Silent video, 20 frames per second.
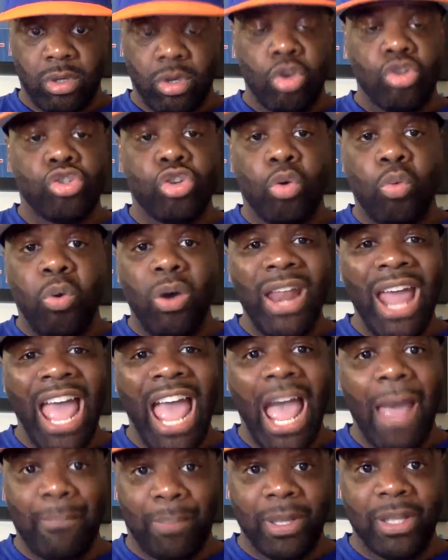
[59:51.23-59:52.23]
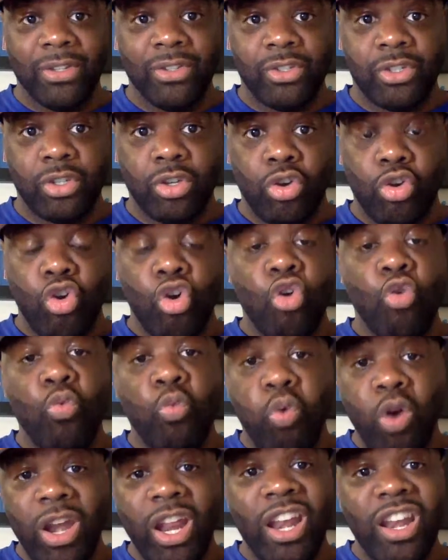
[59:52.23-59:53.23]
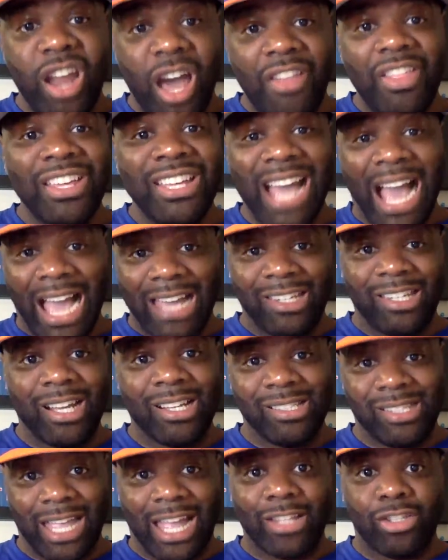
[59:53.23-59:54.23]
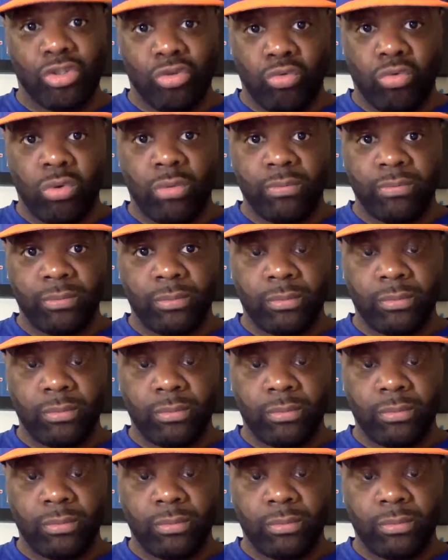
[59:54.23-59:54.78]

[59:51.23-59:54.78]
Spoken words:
So what happens when another guy does that to him